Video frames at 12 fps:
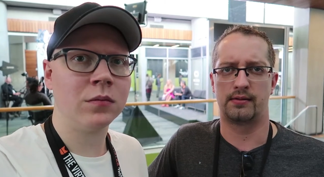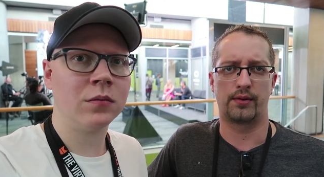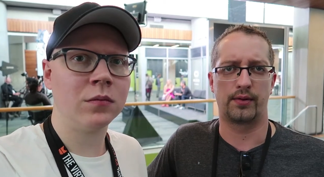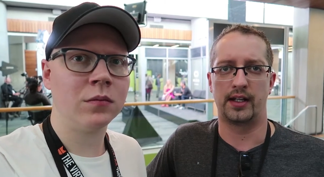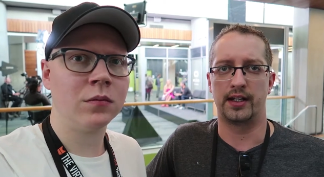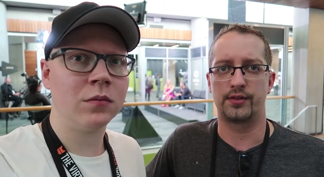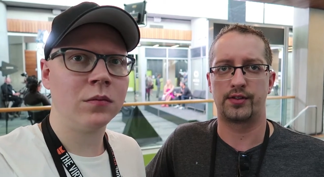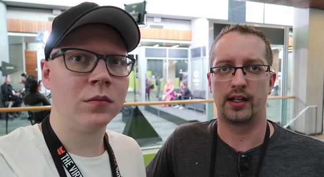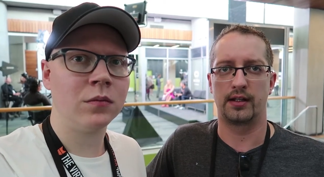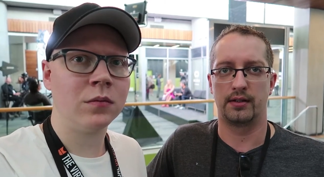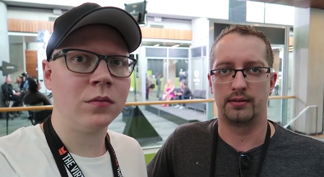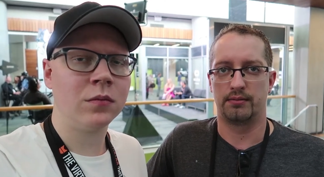Speaker 1: it's not really
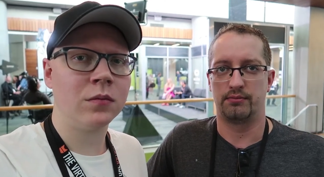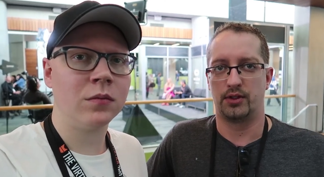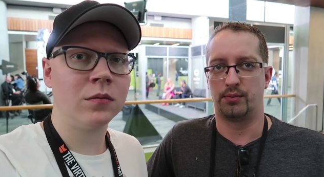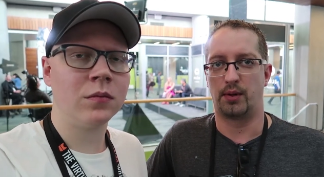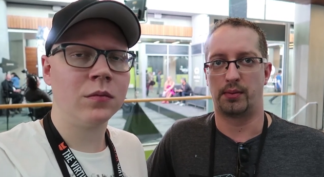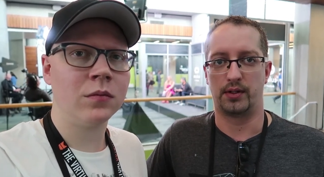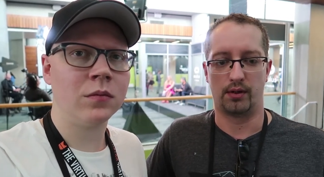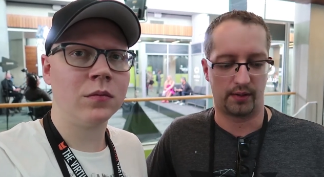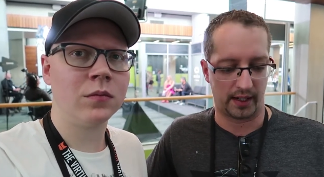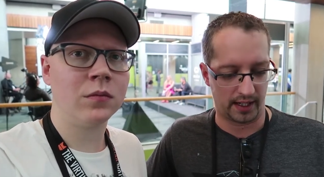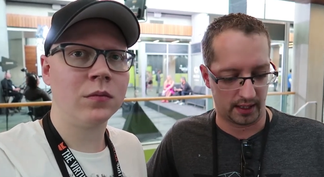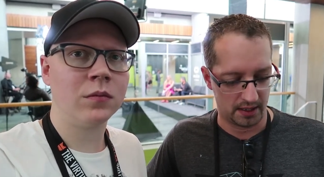interesting. You probably
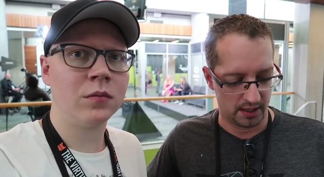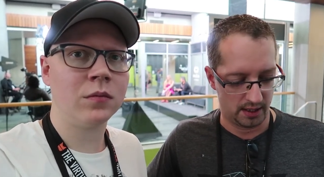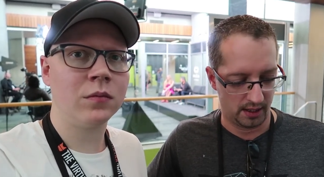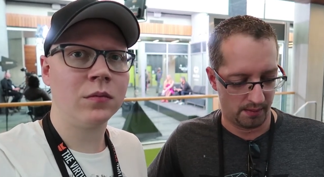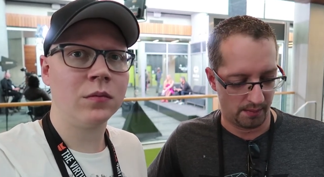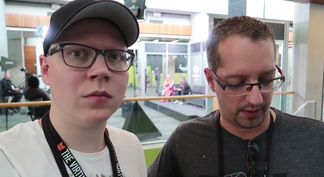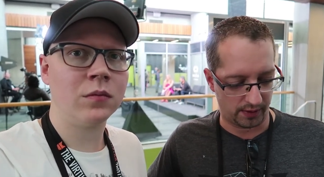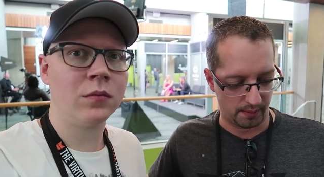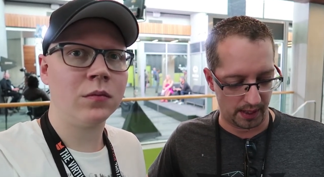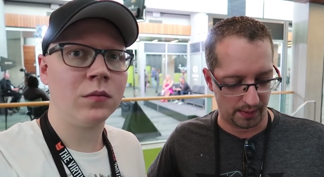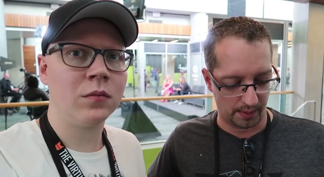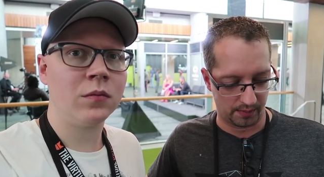already met the
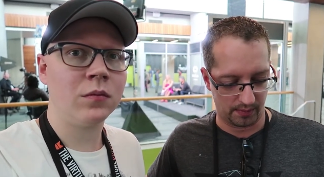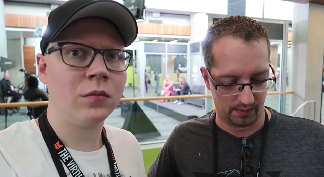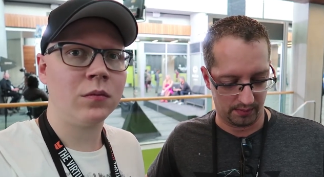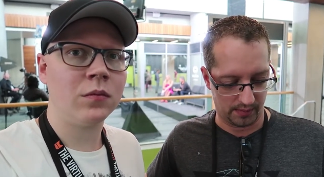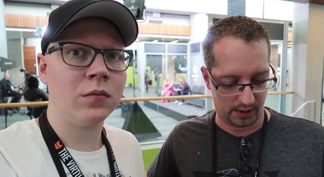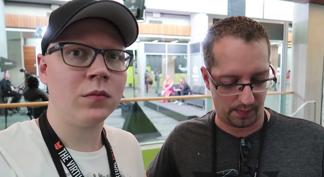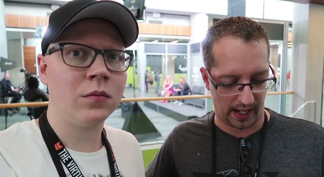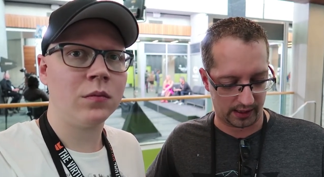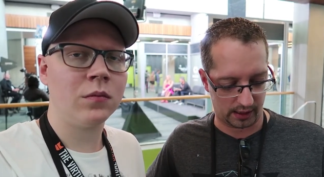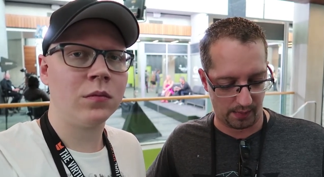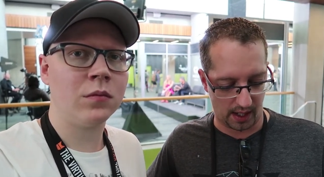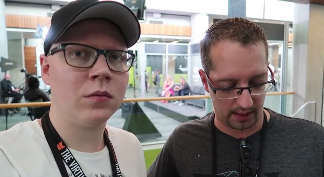minimum
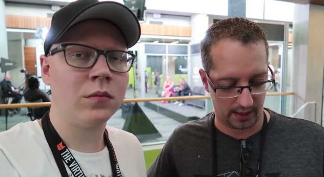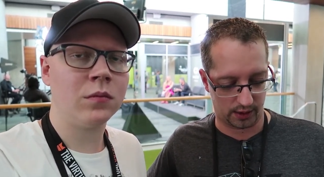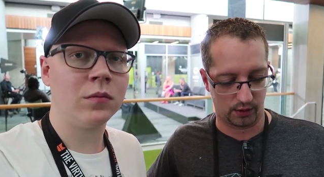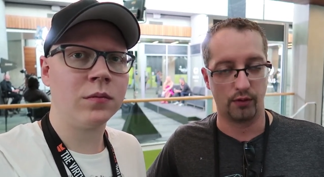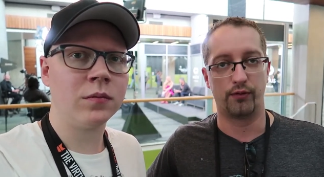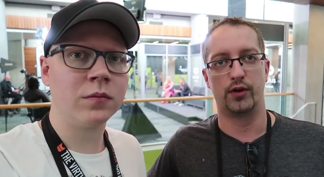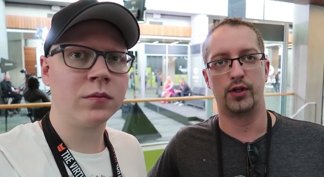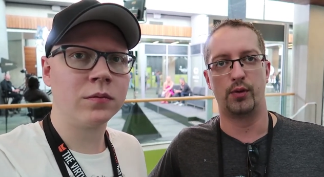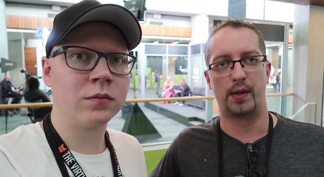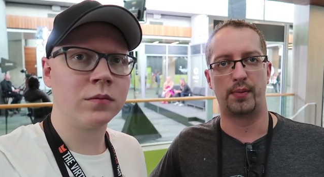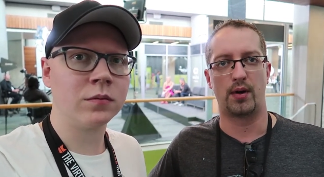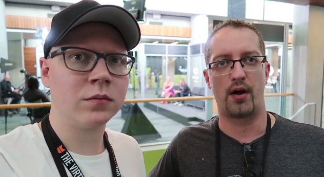specs, but it's cool for new
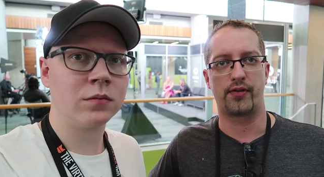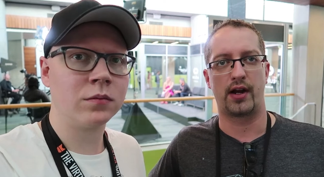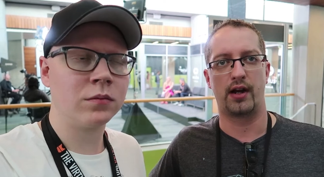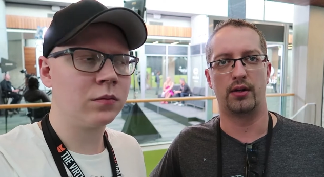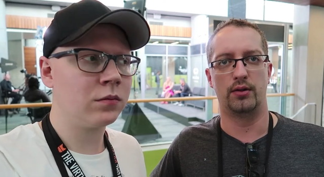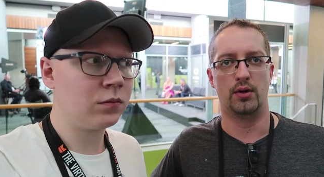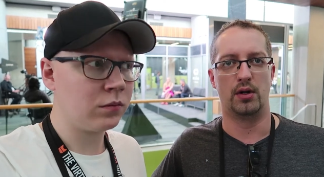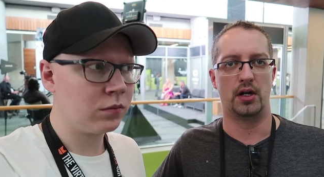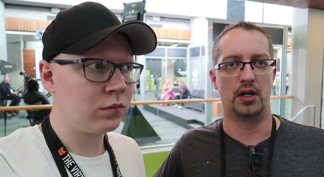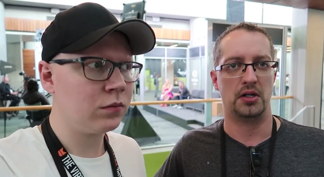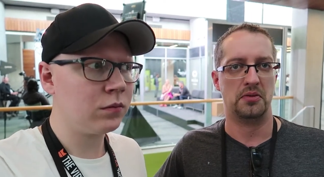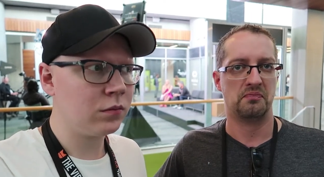people out there who
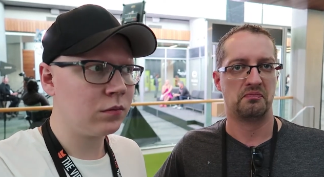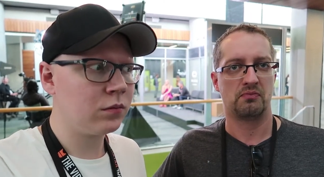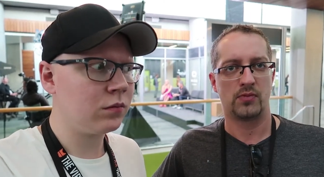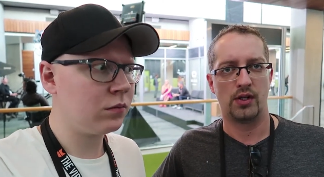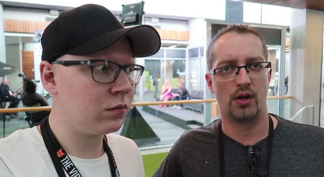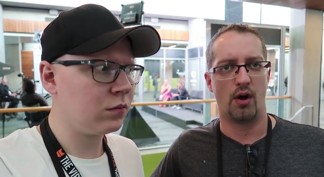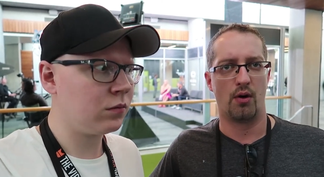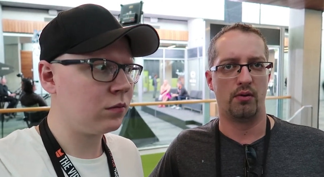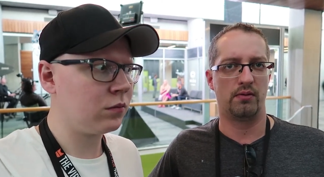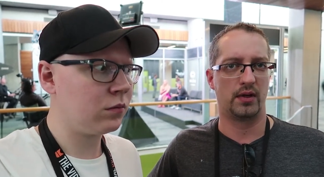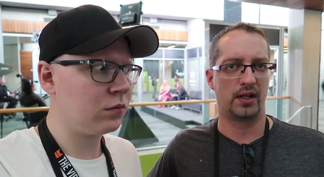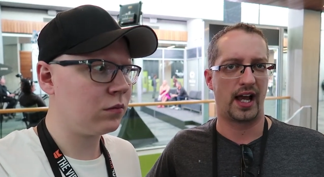are you know,
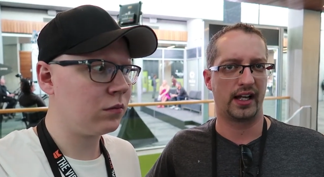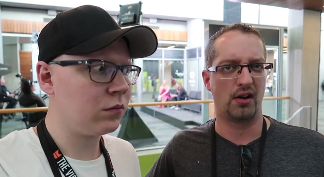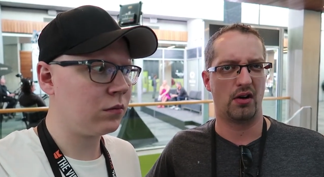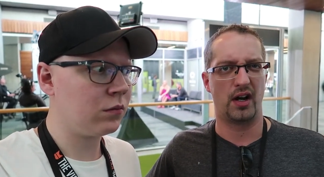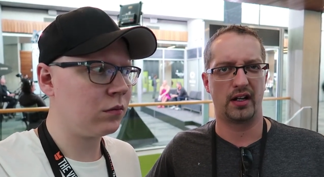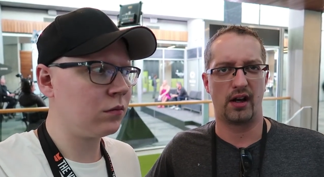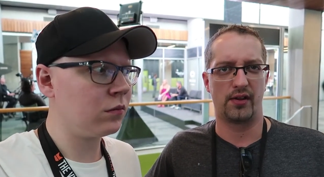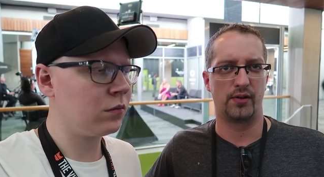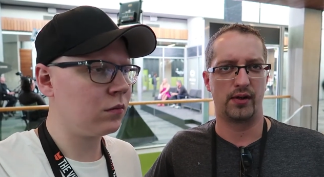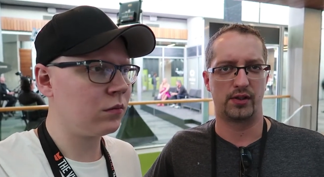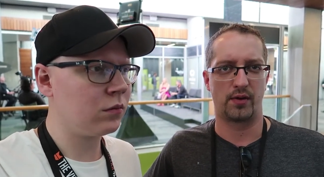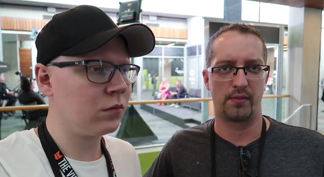were like, oh, I can't
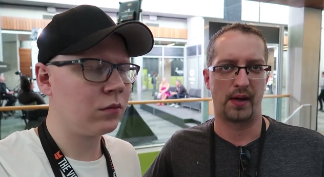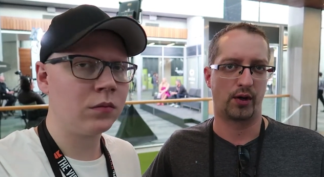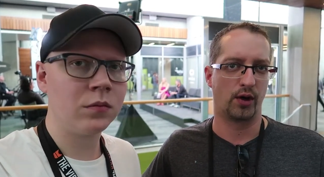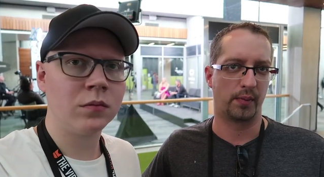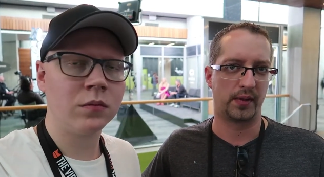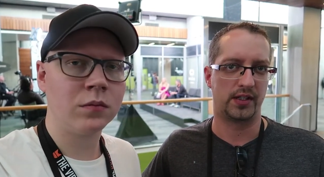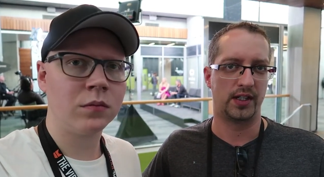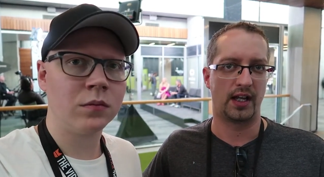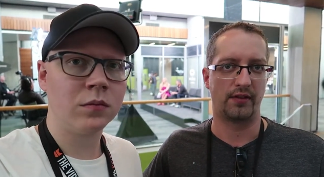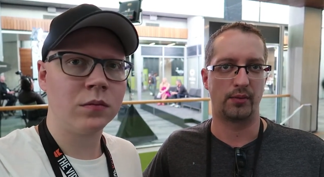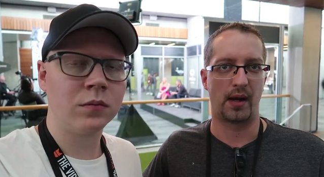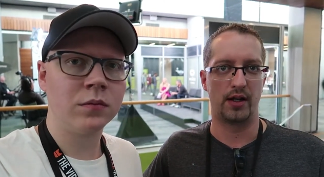do this with my current PC, I
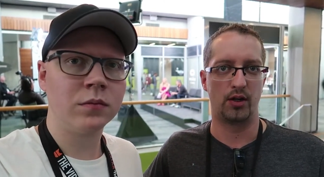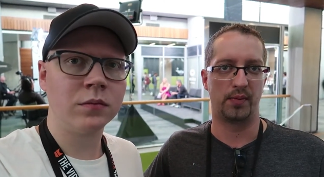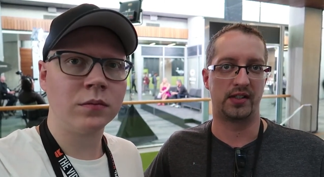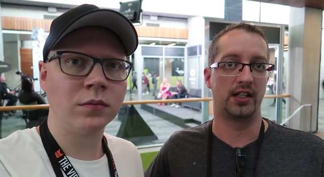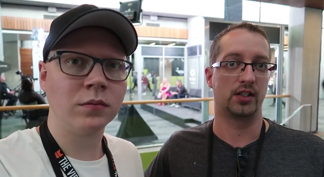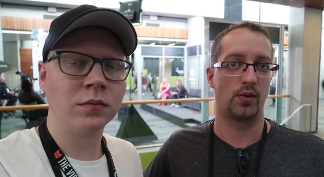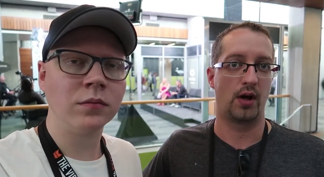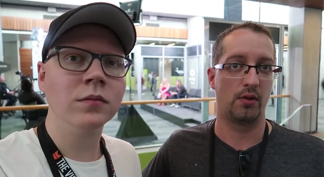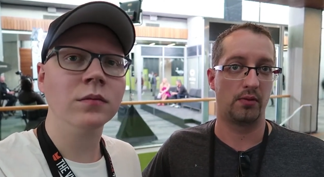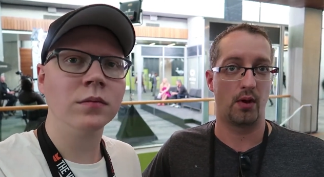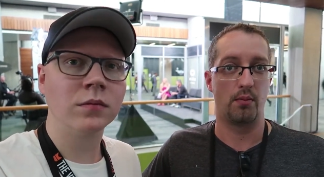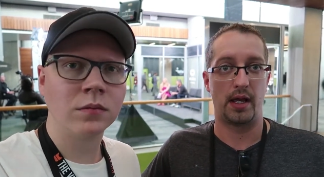have to buy a new PC as well. Oh,